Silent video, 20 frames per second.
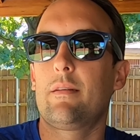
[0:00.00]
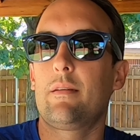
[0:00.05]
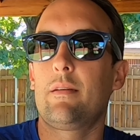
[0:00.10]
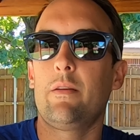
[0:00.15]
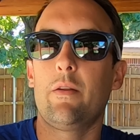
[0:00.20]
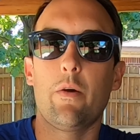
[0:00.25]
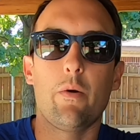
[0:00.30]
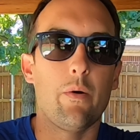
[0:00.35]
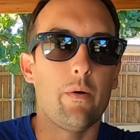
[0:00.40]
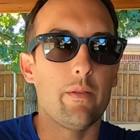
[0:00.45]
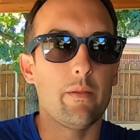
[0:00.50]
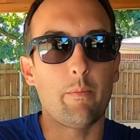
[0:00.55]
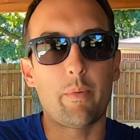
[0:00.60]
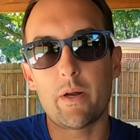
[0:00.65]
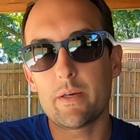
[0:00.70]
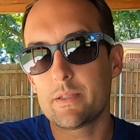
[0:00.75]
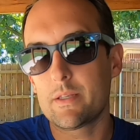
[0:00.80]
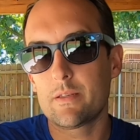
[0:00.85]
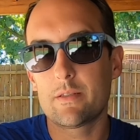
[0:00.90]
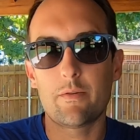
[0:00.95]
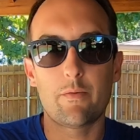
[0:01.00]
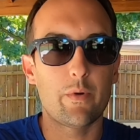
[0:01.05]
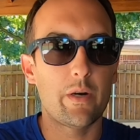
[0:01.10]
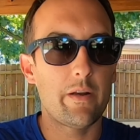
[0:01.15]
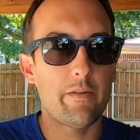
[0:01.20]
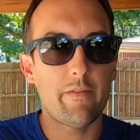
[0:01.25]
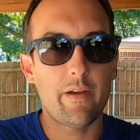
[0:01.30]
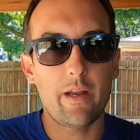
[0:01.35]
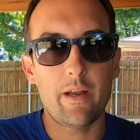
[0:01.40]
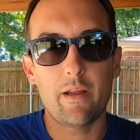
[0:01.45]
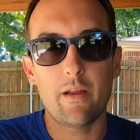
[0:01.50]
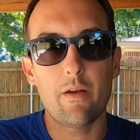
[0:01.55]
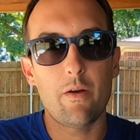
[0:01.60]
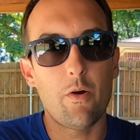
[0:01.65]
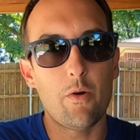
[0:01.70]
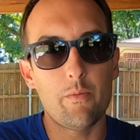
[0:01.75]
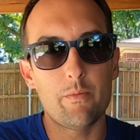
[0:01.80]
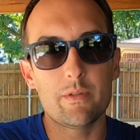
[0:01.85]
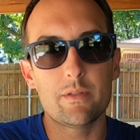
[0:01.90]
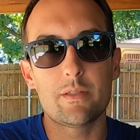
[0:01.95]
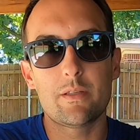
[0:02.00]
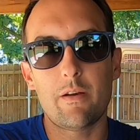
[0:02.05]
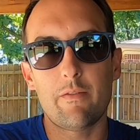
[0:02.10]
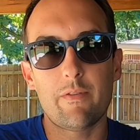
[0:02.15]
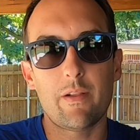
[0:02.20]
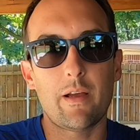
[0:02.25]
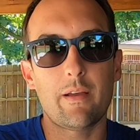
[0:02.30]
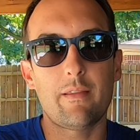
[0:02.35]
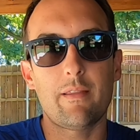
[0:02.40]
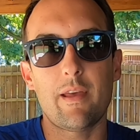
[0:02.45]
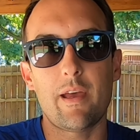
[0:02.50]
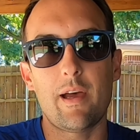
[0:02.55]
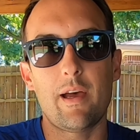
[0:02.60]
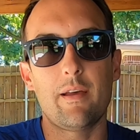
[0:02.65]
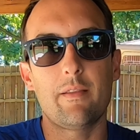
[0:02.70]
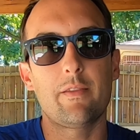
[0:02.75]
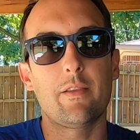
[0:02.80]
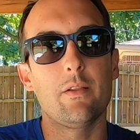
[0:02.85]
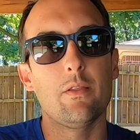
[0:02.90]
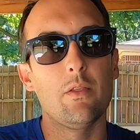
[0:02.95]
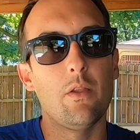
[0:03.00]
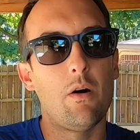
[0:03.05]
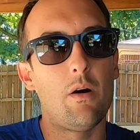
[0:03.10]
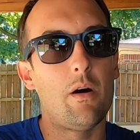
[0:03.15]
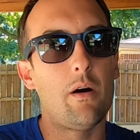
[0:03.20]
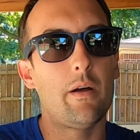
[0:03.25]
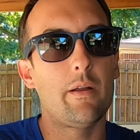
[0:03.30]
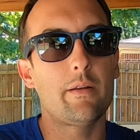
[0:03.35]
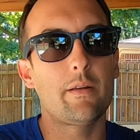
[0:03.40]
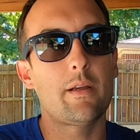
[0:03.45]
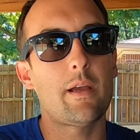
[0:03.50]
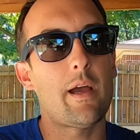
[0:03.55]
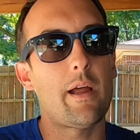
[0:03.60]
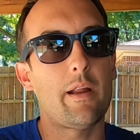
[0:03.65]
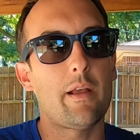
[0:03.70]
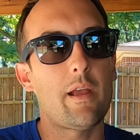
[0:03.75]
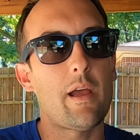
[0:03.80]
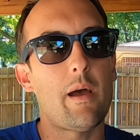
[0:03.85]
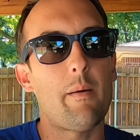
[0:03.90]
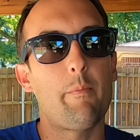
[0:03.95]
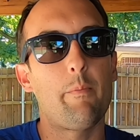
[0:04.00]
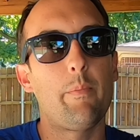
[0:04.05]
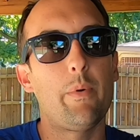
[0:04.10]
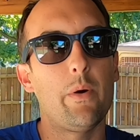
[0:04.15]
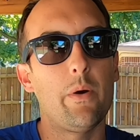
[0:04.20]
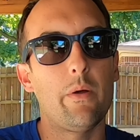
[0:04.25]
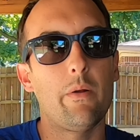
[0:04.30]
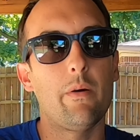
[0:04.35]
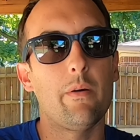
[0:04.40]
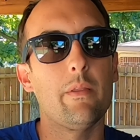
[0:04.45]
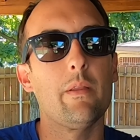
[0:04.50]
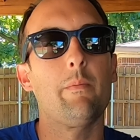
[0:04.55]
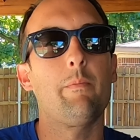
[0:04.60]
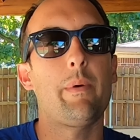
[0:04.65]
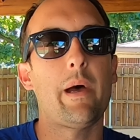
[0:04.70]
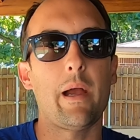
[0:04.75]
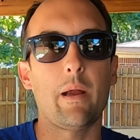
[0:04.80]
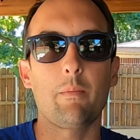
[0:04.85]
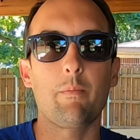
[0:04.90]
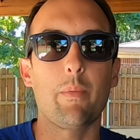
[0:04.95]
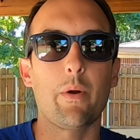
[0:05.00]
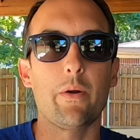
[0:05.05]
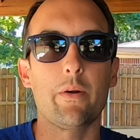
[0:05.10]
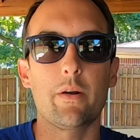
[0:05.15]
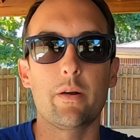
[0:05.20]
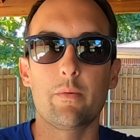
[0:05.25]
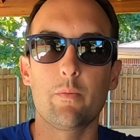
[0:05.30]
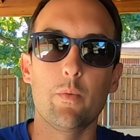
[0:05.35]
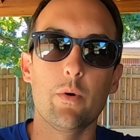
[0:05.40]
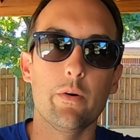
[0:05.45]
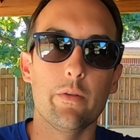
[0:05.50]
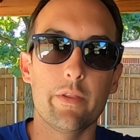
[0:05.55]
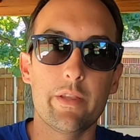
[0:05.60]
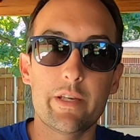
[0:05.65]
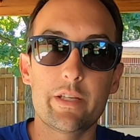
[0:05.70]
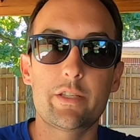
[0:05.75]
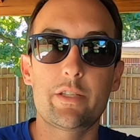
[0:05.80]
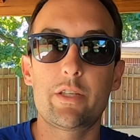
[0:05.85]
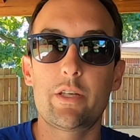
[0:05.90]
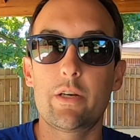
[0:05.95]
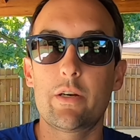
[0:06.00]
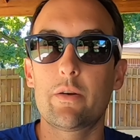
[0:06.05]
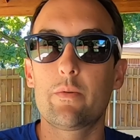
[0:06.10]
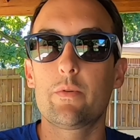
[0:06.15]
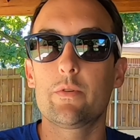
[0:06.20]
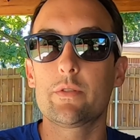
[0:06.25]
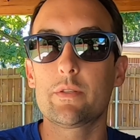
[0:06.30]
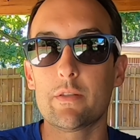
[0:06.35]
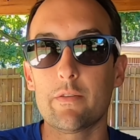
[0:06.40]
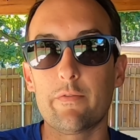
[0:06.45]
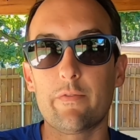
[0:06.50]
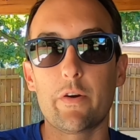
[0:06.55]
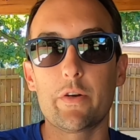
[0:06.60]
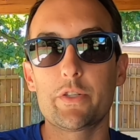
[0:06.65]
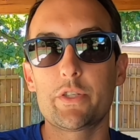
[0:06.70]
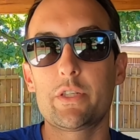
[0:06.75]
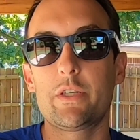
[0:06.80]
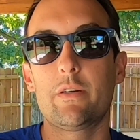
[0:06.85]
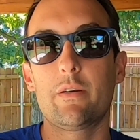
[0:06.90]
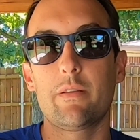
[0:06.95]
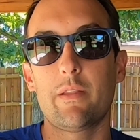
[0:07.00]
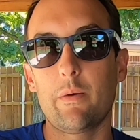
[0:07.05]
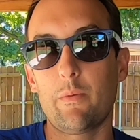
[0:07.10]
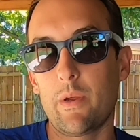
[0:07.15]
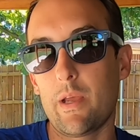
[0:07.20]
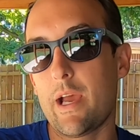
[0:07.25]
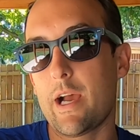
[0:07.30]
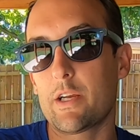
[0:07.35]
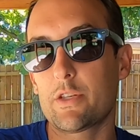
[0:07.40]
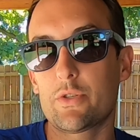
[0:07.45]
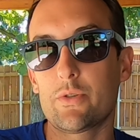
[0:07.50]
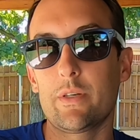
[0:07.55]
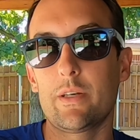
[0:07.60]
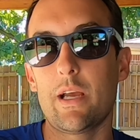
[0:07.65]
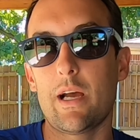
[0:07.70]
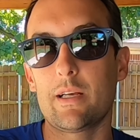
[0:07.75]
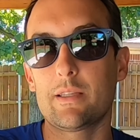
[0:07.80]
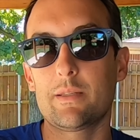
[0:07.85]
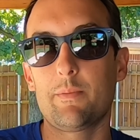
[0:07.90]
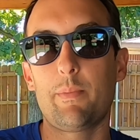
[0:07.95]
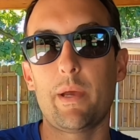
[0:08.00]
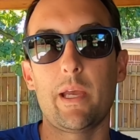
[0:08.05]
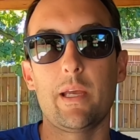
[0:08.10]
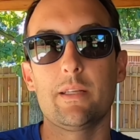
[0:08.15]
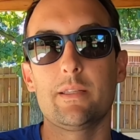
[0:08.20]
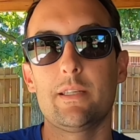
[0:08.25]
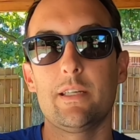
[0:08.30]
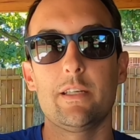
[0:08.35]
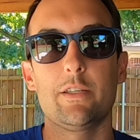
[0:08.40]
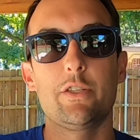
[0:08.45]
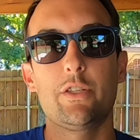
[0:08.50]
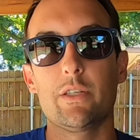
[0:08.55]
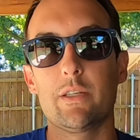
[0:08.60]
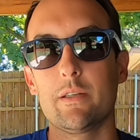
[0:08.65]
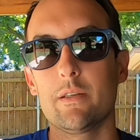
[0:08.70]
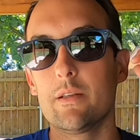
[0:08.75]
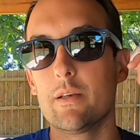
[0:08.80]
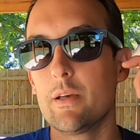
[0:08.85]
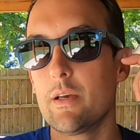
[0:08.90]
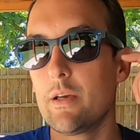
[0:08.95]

in the process of renovating a home and stuff like that, the lawn kind of got put on the back burner. Well, this year was the first year that we actually got to pay attention